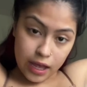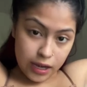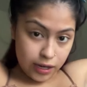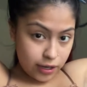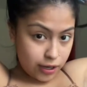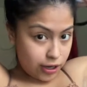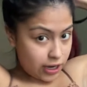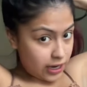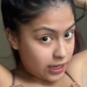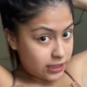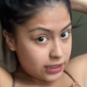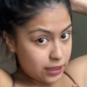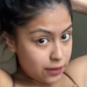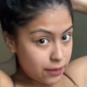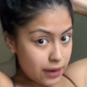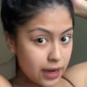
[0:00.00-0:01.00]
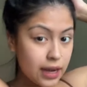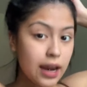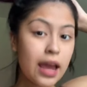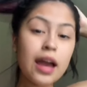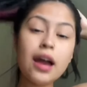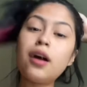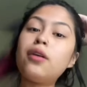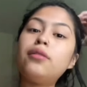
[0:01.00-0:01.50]
look crazy right
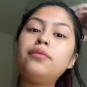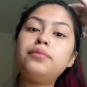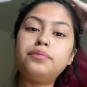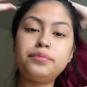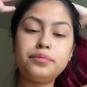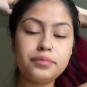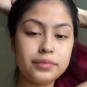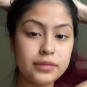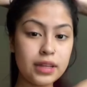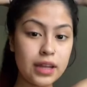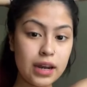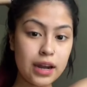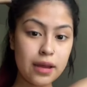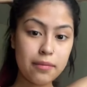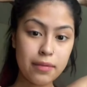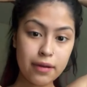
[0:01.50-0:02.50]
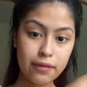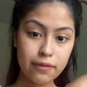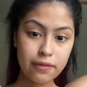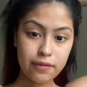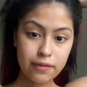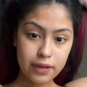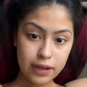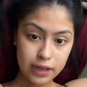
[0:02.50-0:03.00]
now. Not at my
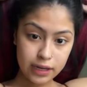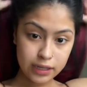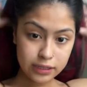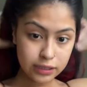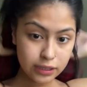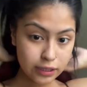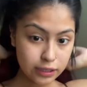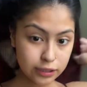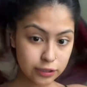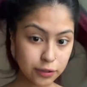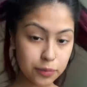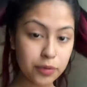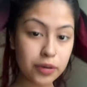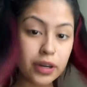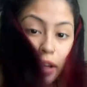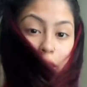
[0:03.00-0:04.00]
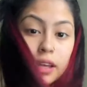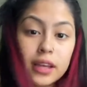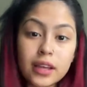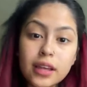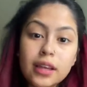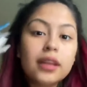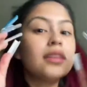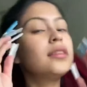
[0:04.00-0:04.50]
finest. You look so pretty.
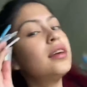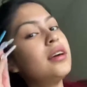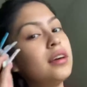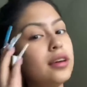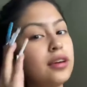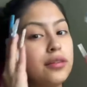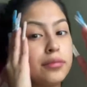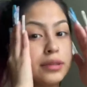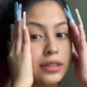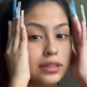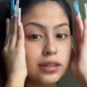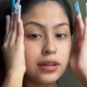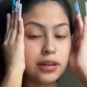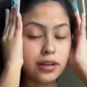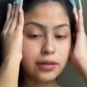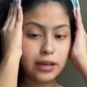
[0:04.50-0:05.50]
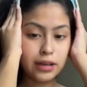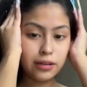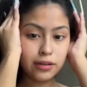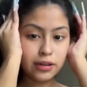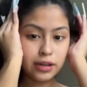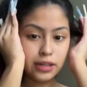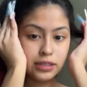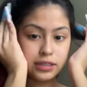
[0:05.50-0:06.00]
Thank you, Miss Girl. I
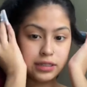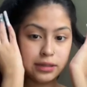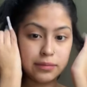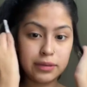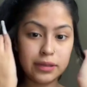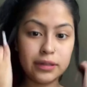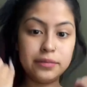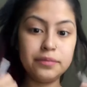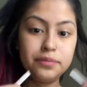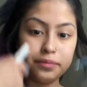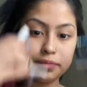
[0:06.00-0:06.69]
look crazy, but